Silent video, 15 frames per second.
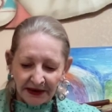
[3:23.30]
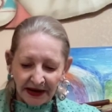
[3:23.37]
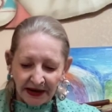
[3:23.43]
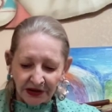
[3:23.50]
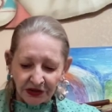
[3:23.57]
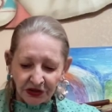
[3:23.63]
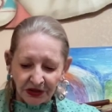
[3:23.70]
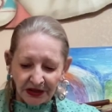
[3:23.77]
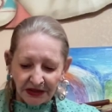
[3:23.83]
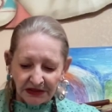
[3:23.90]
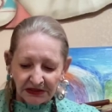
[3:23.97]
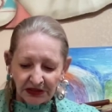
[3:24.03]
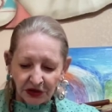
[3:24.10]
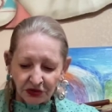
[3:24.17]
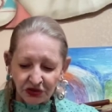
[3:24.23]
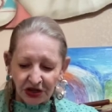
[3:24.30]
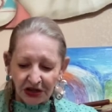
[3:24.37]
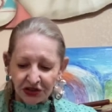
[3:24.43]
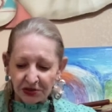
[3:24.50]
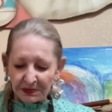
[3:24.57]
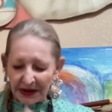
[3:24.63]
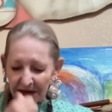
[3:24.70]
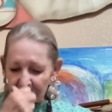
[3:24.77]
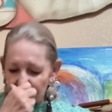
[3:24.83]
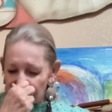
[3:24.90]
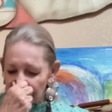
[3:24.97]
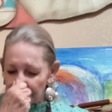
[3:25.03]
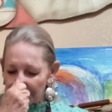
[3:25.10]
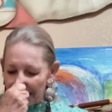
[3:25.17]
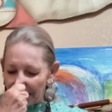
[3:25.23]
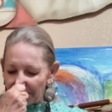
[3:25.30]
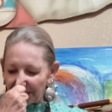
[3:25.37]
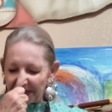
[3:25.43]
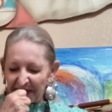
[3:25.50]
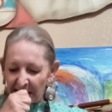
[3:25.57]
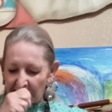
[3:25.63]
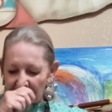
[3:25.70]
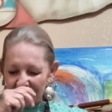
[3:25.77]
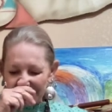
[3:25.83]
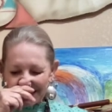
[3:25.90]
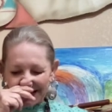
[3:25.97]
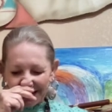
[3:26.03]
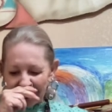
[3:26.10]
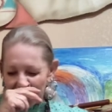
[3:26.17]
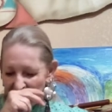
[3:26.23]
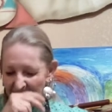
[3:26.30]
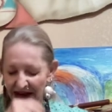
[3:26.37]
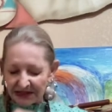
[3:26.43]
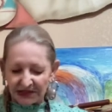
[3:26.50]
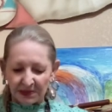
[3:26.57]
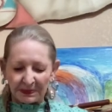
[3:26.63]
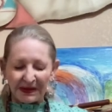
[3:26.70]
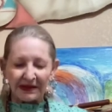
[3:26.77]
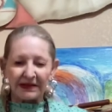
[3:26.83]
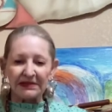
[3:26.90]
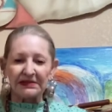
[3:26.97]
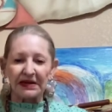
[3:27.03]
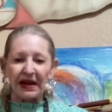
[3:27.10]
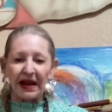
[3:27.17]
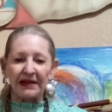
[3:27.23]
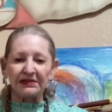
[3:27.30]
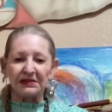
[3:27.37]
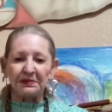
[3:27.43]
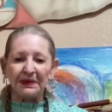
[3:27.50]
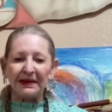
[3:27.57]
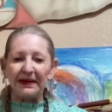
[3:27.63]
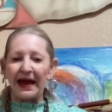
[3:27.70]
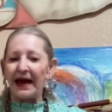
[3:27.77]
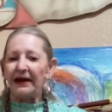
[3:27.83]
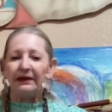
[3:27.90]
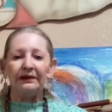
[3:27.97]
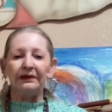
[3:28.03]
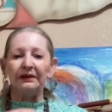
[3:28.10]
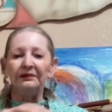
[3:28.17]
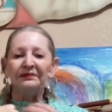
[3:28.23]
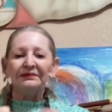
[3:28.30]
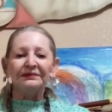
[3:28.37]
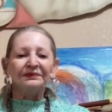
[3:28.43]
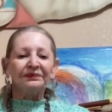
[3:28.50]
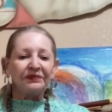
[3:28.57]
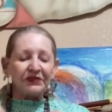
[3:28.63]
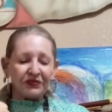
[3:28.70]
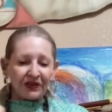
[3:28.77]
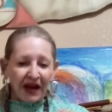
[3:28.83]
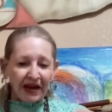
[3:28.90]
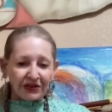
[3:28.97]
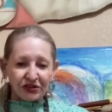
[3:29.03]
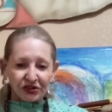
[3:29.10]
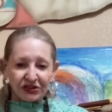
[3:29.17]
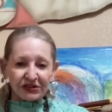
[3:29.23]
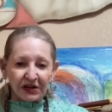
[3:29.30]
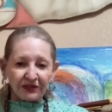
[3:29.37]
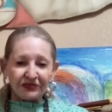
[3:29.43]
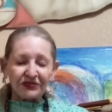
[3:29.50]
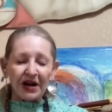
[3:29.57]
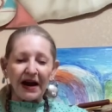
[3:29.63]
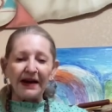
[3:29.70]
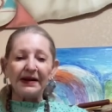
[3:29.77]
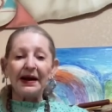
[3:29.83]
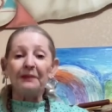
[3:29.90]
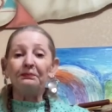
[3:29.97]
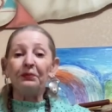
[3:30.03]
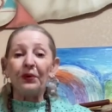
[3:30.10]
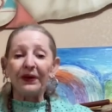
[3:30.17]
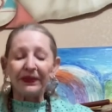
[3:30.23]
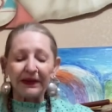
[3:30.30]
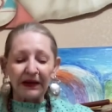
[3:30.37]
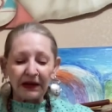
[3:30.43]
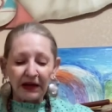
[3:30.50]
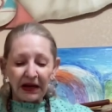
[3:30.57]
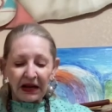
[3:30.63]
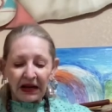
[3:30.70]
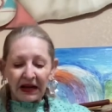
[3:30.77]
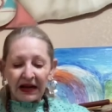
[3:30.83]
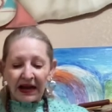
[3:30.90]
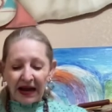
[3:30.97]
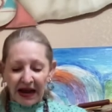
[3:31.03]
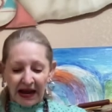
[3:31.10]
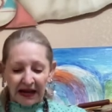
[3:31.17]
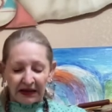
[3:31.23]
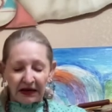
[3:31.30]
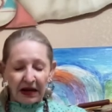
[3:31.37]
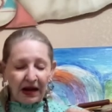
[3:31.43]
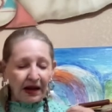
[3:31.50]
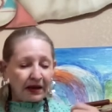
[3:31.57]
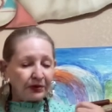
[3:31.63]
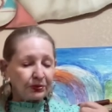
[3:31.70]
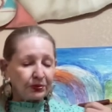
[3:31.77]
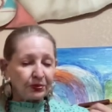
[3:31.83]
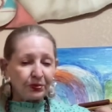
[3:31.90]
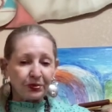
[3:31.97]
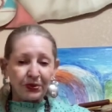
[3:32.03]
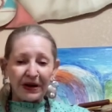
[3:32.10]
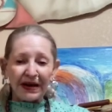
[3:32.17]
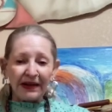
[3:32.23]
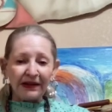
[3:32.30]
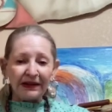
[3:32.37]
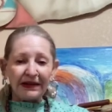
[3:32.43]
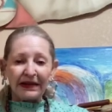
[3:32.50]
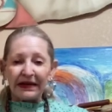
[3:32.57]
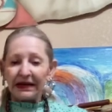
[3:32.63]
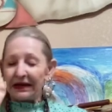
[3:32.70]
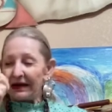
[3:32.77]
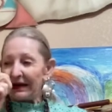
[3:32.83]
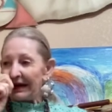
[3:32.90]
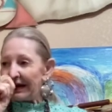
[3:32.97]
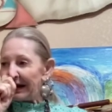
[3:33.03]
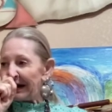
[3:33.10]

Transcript: and you get so judgmental about things that it has to be this, it has to be that, and you've got yourself tied up with it, and it really,